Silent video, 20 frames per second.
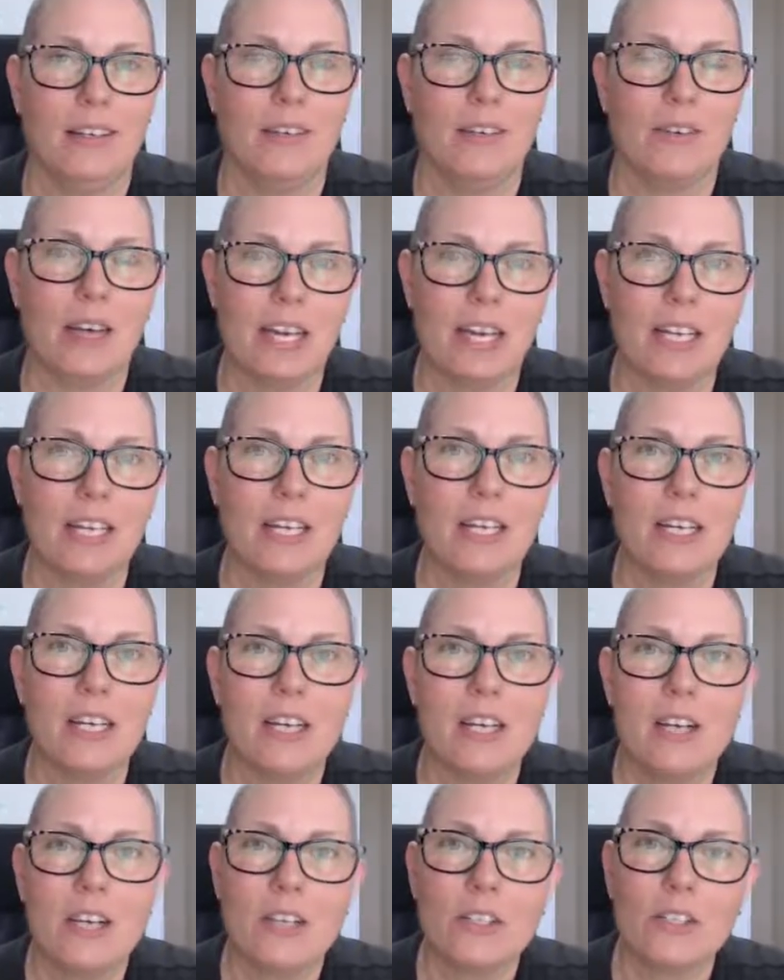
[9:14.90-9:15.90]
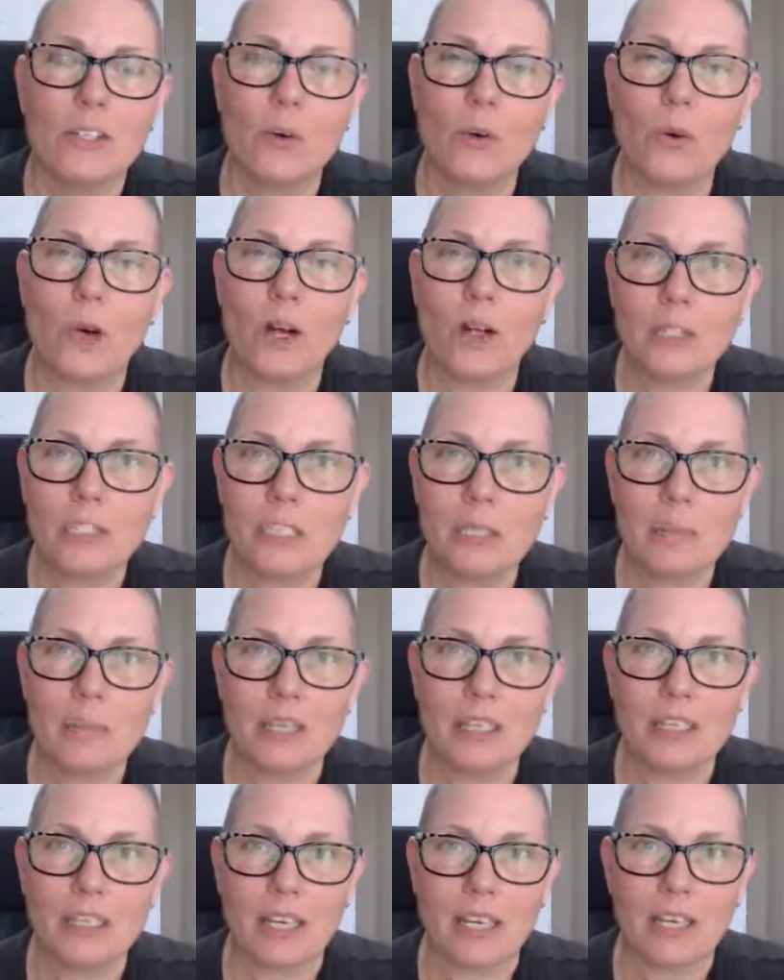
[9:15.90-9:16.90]
right? So
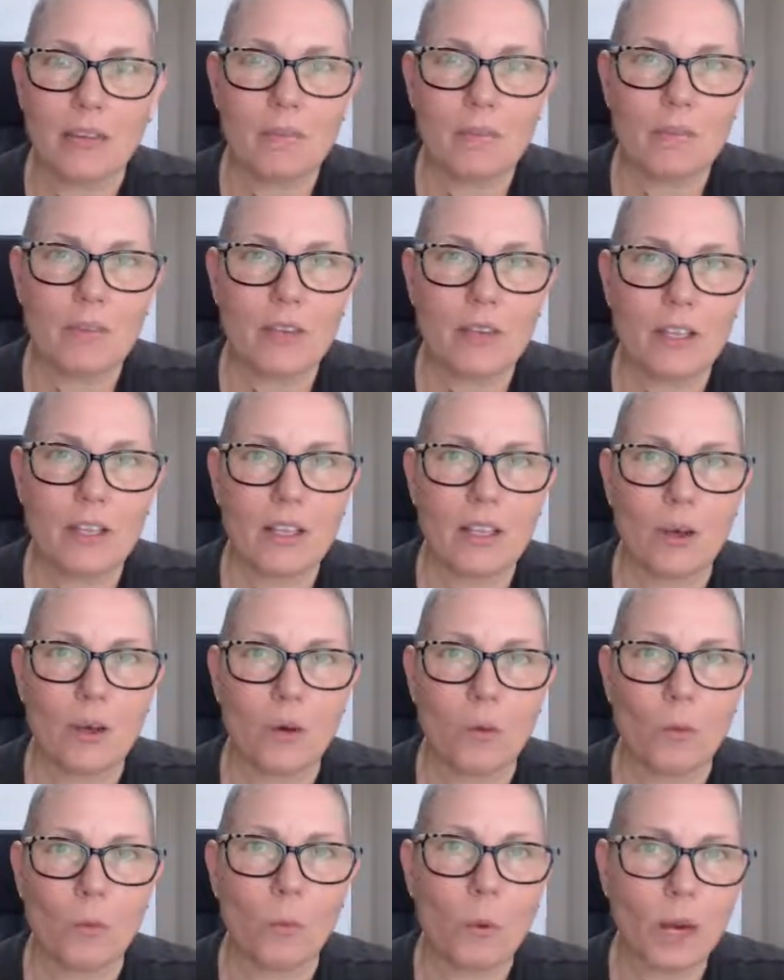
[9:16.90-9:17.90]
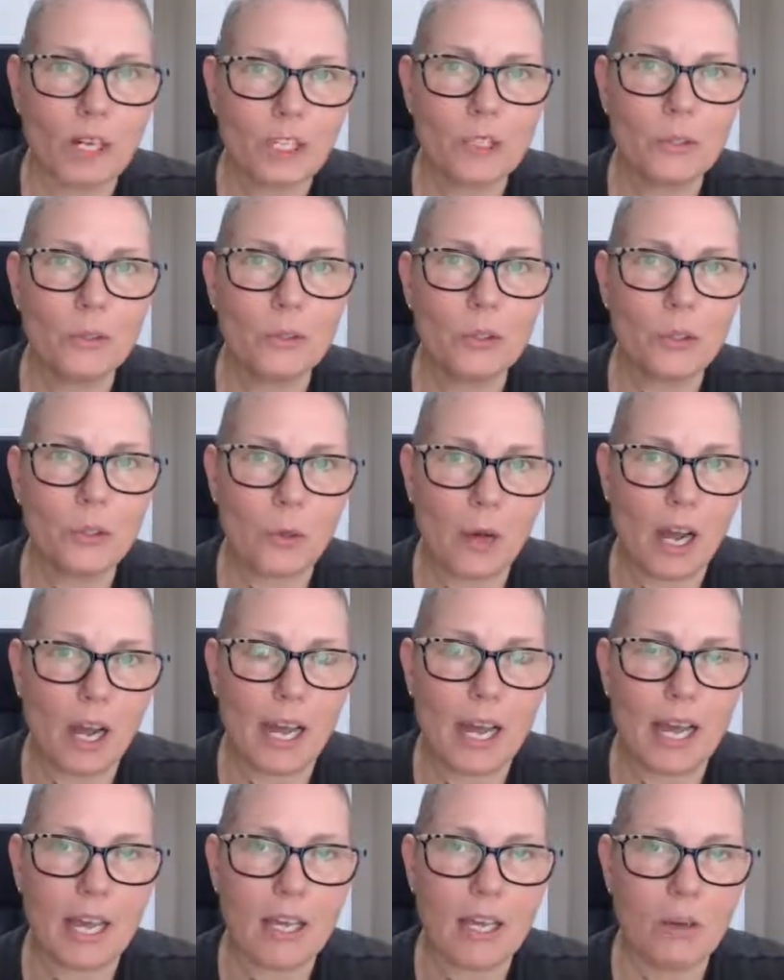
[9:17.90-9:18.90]
ultimately, what you
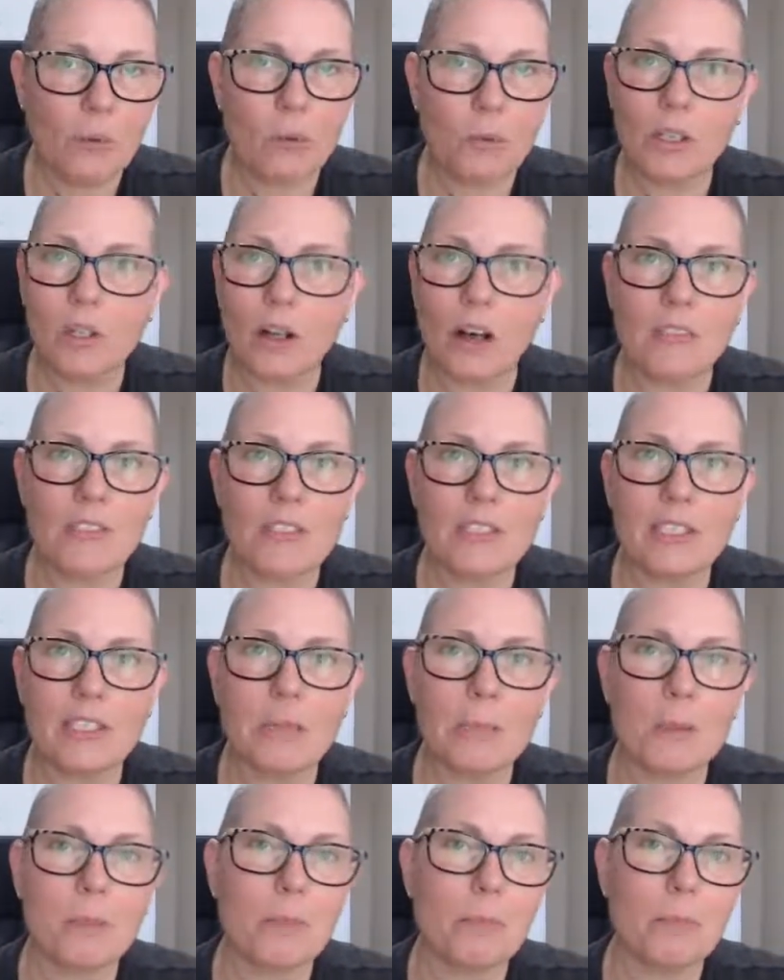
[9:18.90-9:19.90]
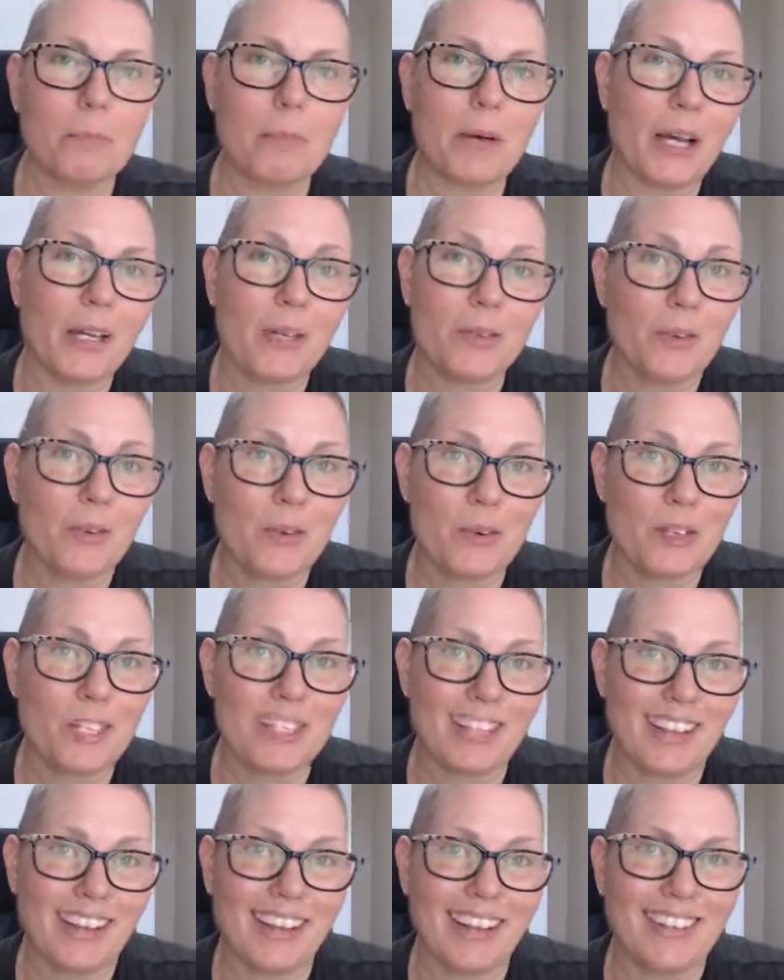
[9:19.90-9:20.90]
try will obviously be by your own
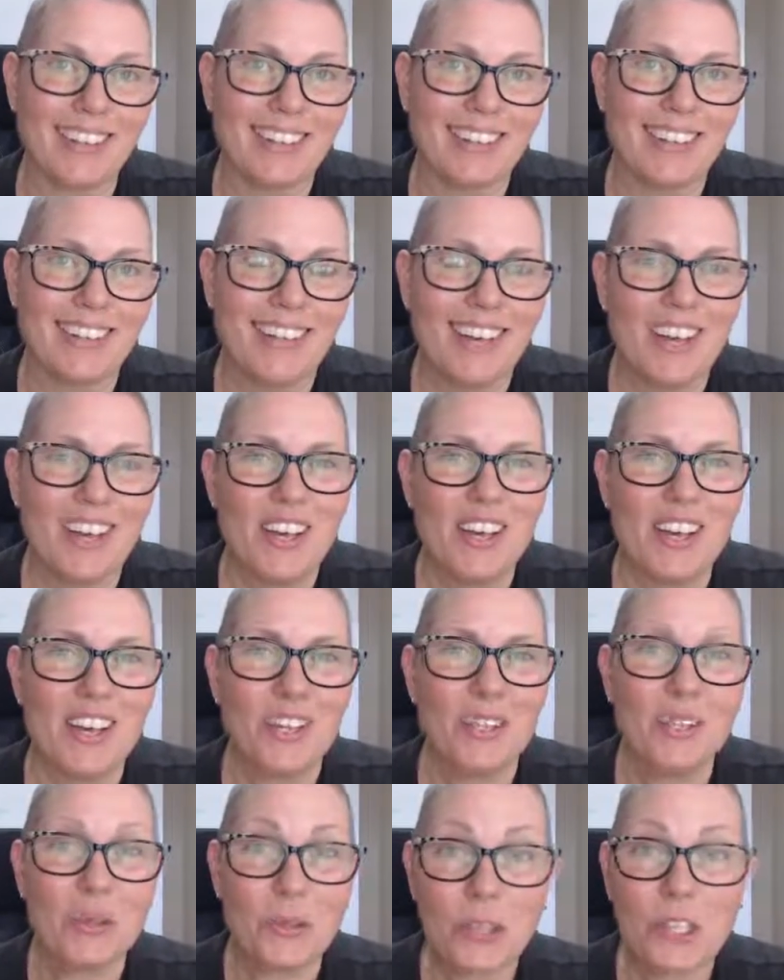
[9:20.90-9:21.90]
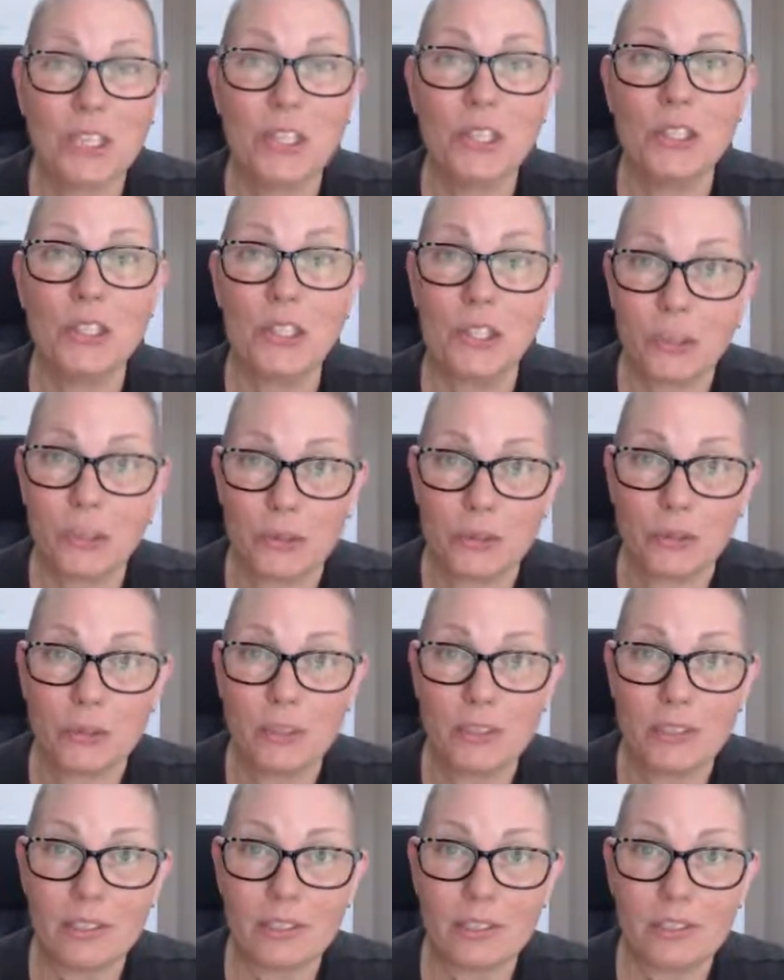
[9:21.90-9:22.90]
design. You can
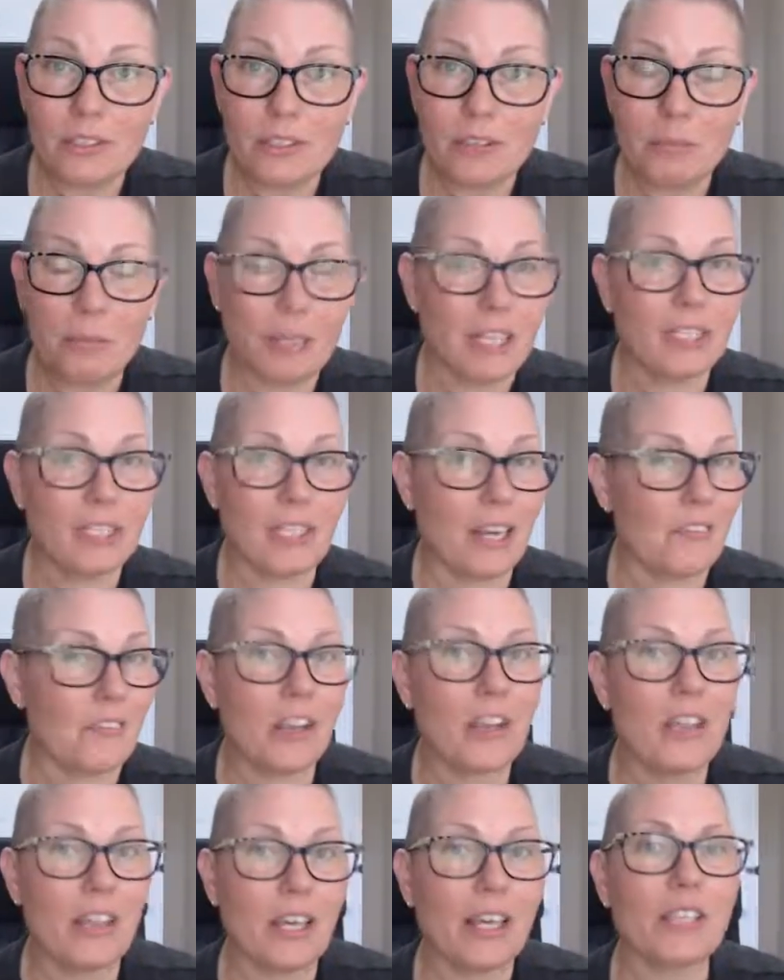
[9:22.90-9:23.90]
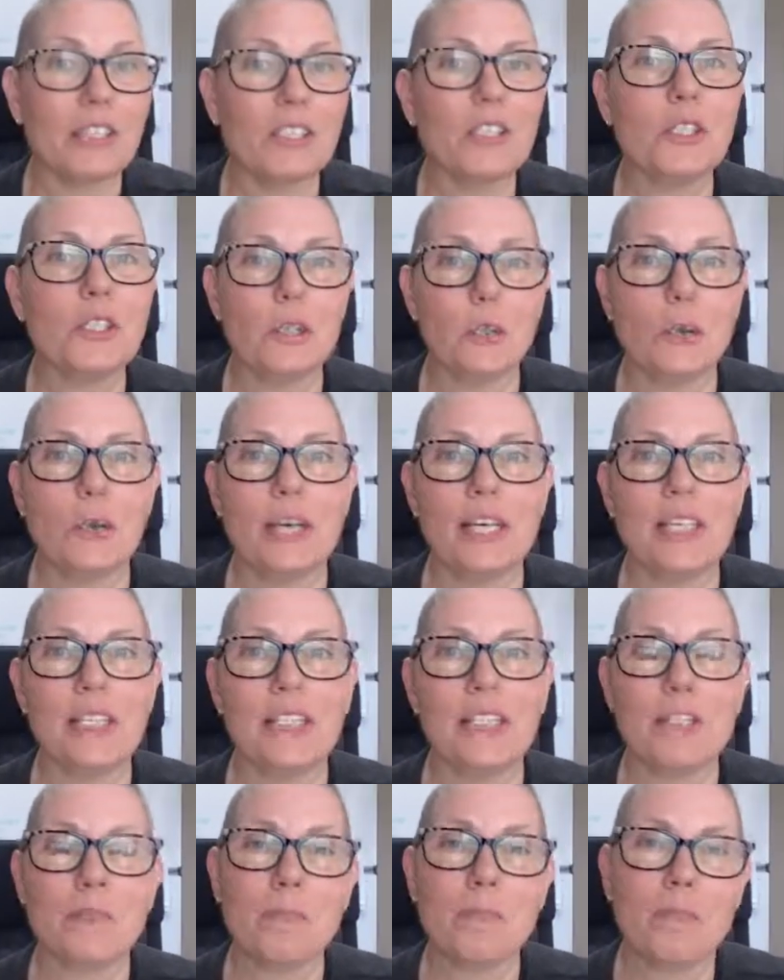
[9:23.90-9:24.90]
choose, because everything is a
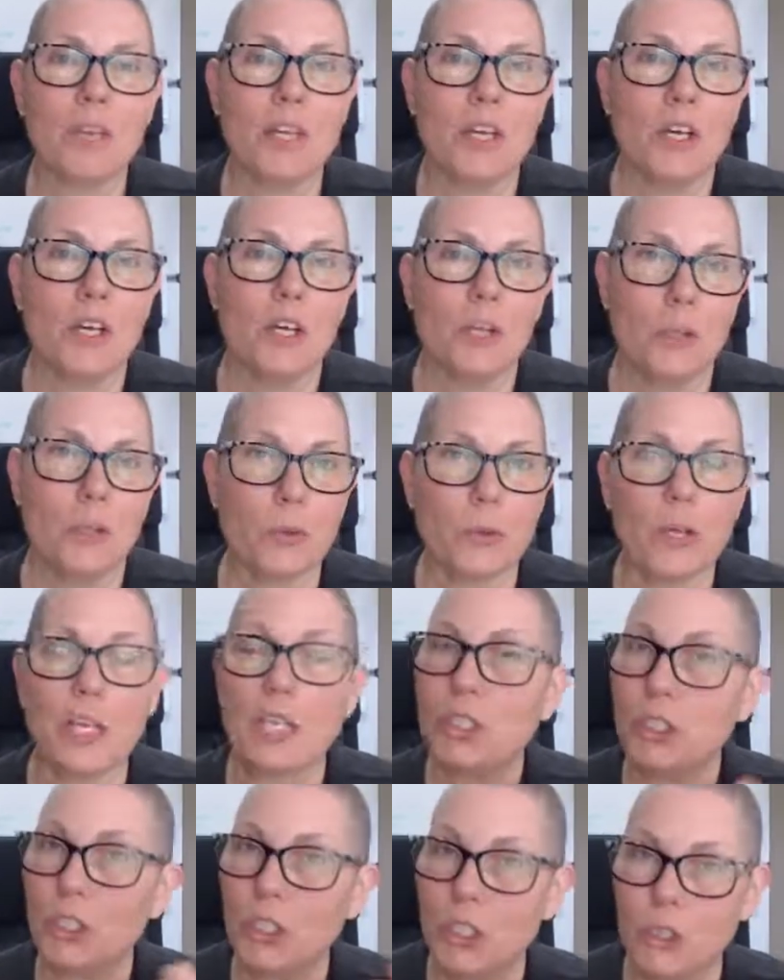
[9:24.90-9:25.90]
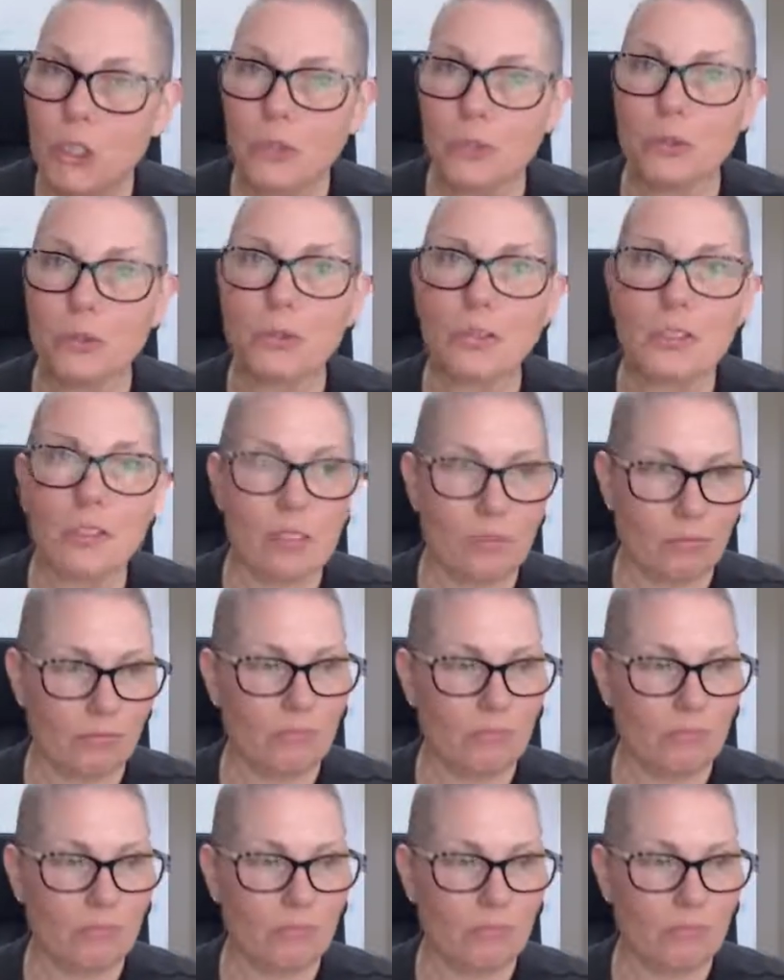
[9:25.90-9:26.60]
choice, you can choose,